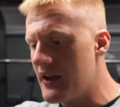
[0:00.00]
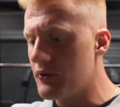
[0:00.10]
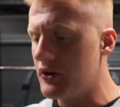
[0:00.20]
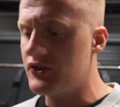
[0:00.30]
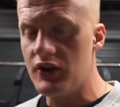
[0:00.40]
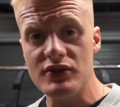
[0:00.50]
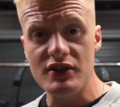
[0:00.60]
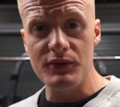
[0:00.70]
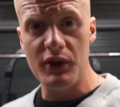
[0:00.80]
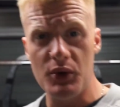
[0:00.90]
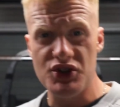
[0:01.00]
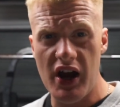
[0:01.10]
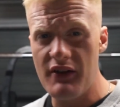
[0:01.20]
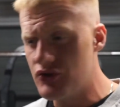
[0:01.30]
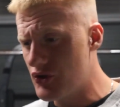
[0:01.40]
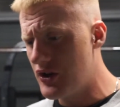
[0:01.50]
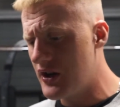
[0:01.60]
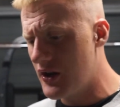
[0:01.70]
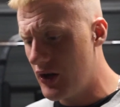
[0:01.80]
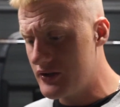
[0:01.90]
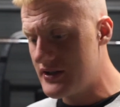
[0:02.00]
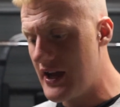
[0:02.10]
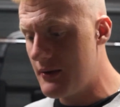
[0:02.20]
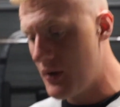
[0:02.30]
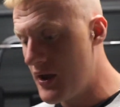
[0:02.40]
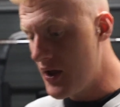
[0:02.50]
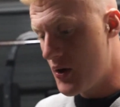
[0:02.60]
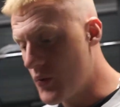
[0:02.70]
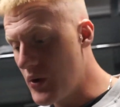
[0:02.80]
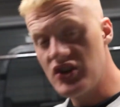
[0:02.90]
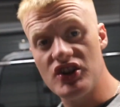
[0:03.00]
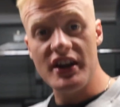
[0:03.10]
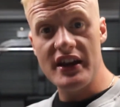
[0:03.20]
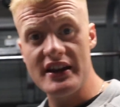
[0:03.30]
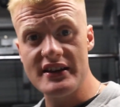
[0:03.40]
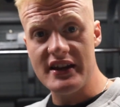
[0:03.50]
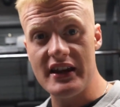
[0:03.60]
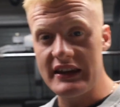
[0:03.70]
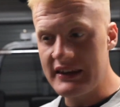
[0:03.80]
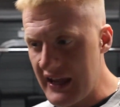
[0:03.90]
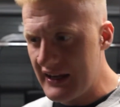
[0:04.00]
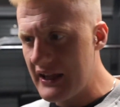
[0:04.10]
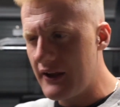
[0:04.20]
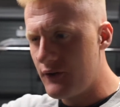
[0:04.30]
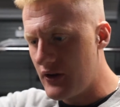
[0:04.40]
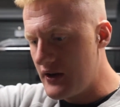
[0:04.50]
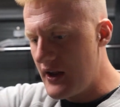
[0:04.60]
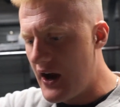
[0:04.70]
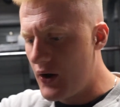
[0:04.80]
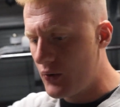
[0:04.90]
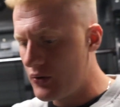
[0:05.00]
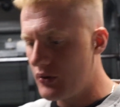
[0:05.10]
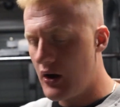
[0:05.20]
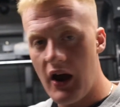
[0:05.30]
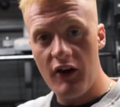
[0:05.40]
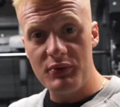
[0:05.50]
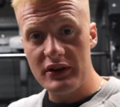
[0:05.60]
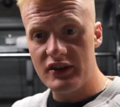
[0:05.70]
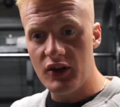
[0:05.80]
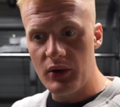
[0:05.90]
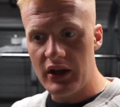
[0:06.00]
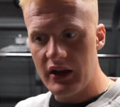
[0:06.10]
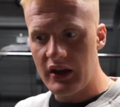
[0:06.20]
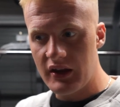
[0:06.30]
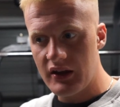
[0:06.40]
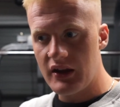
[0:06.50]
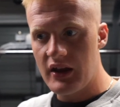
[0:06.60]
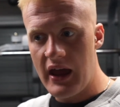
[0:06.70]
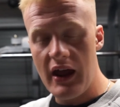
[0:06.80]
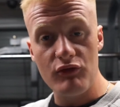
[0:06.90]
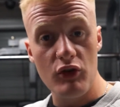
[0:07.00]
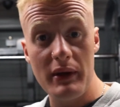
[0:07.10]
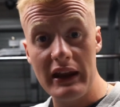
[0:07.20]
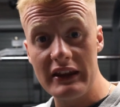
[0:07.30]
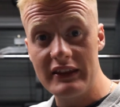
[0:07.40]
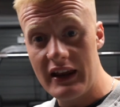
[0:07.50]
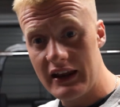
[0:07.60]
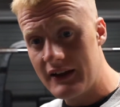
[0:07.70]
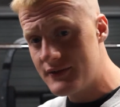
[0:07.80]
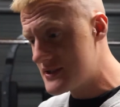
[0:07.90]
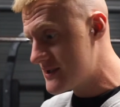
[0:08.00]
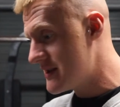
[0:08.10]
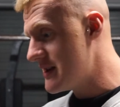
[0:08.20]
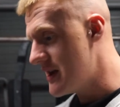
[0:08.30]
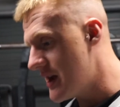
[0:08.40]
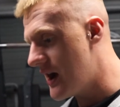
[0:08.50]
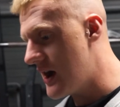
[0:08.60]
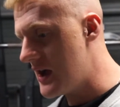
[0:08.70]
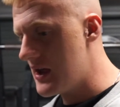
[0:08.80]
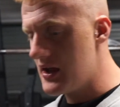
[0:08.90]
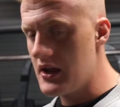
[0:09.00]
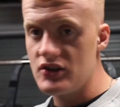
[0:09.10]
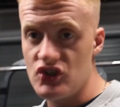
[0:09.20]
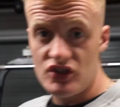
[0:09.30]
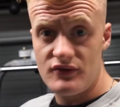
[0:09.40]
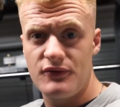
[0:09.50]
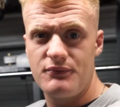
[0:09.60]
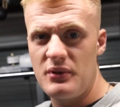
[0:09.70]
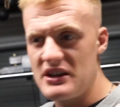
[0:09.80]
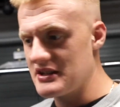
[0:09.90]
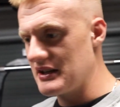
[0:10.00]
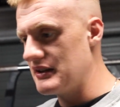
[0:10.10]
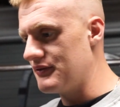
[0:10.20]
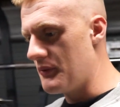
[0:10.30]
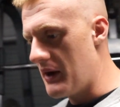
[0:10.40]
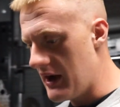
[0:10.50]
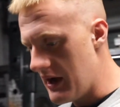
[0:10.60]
I'm going to do something which I haven't done in a long time, which is deadlift. Now, I have been doing Romanian deadlifts, just basically for my